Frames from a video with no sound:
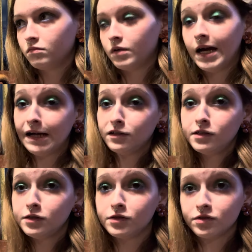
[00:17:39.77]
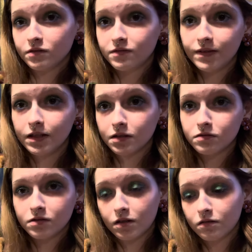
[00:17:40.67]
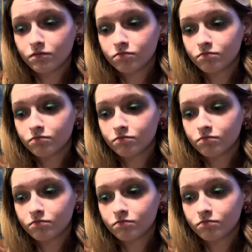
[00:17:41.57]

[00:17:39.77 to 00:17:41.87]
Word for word: I know you enjoyed this video, so